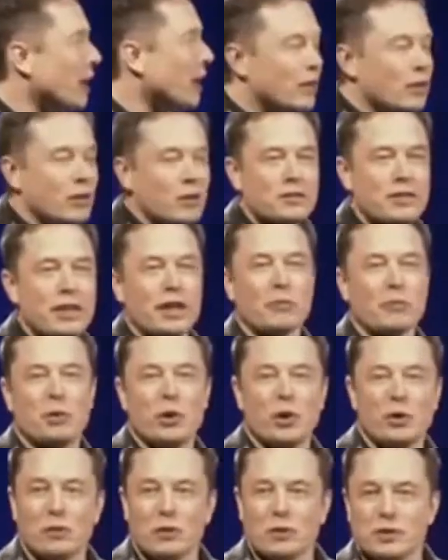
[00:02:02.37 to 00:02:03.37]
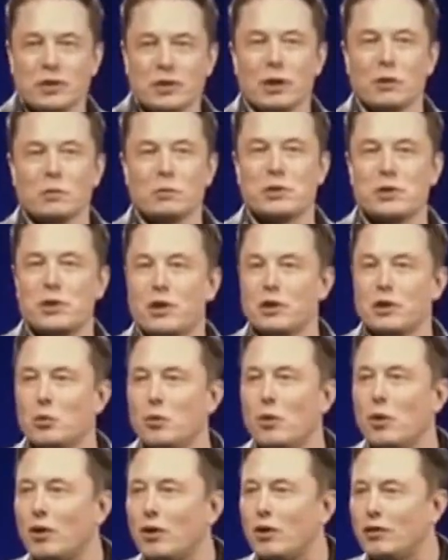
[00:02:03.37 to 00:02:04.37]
does require a professional to install.